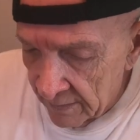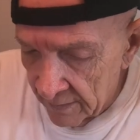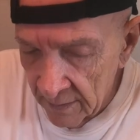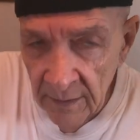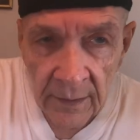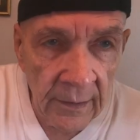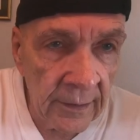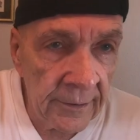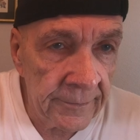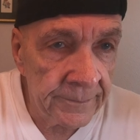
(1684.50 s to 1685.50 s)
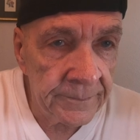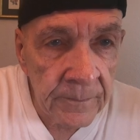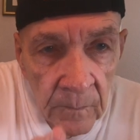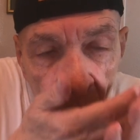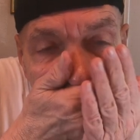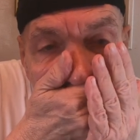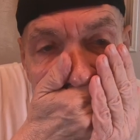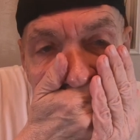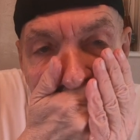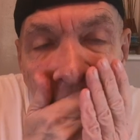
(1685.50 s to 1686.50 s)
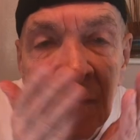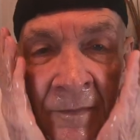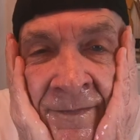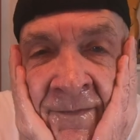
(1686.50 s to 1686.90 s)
No one is speaking in this clip.